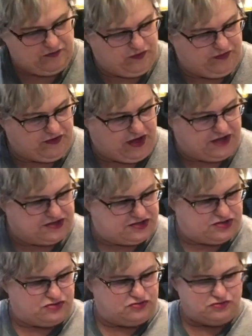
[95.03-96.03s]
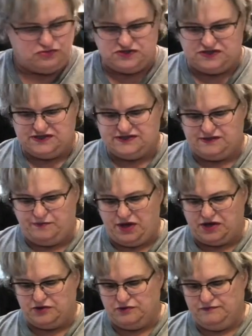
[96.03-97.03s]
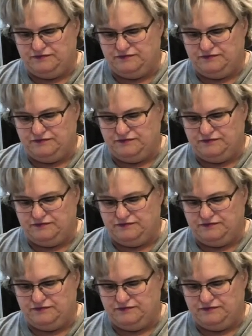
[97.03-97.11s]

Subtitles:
we've got 2 sticks of butter.